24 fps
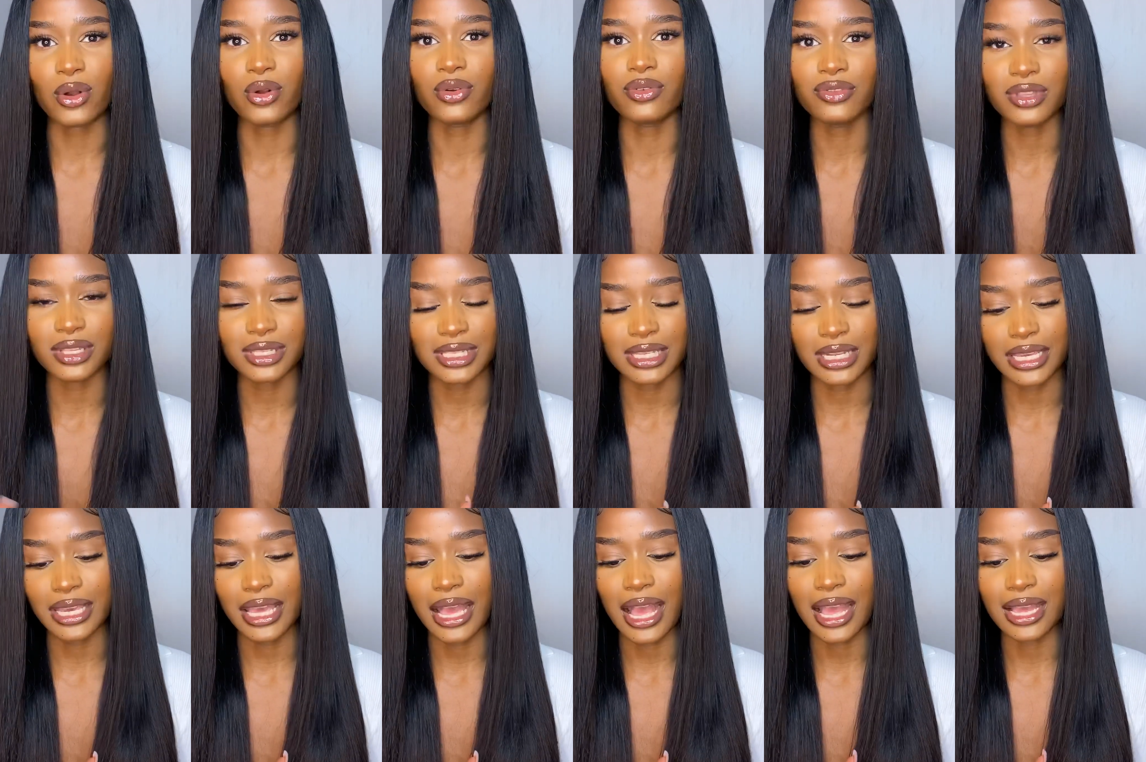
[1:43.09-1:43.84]

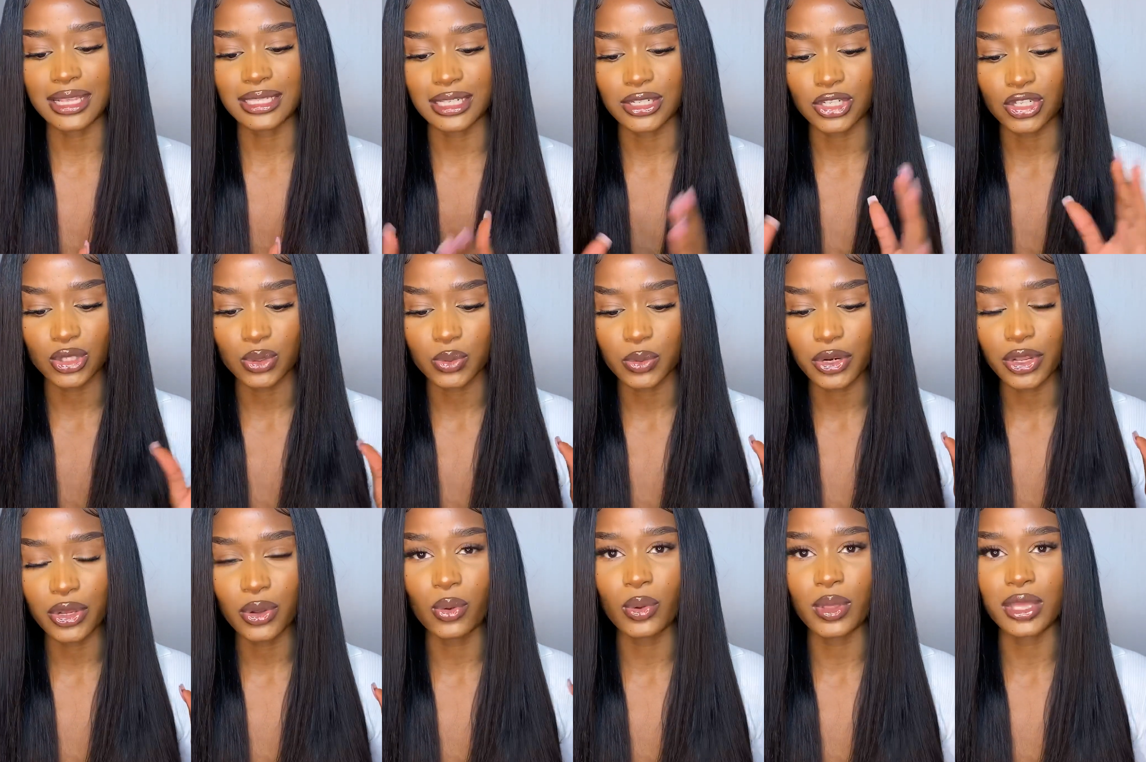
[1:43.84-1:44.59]
Obviously guys, I just want
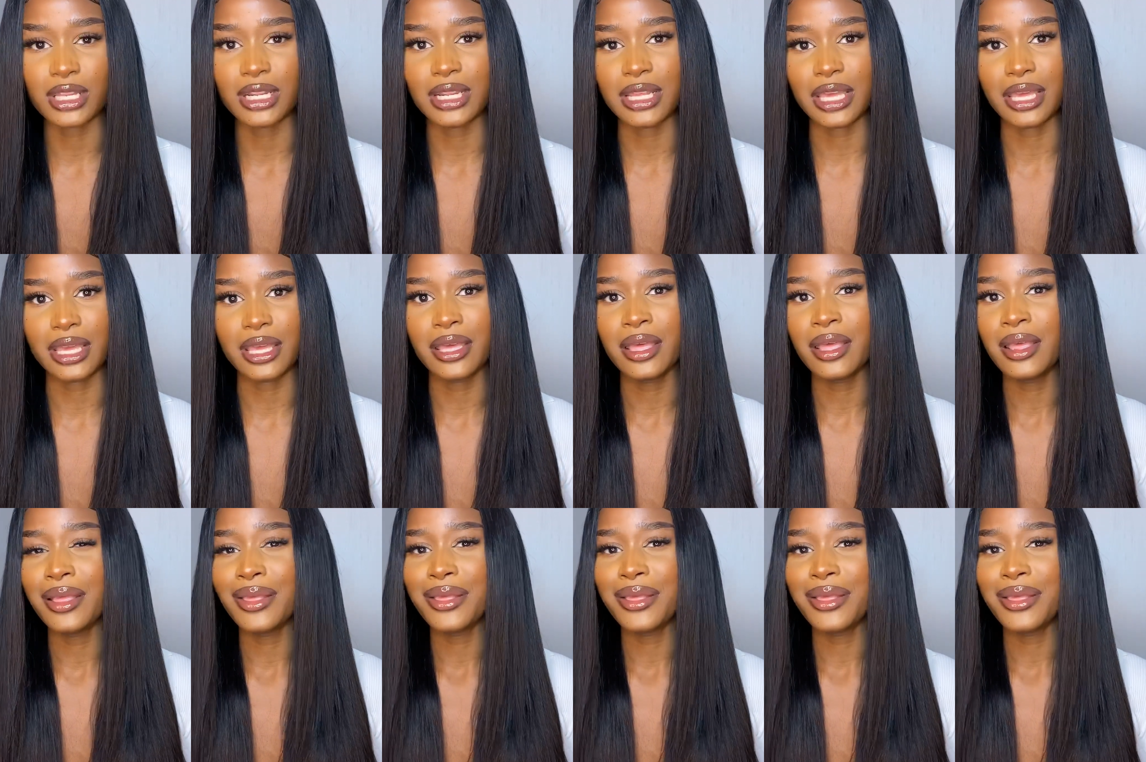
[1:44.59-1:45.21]
to quickly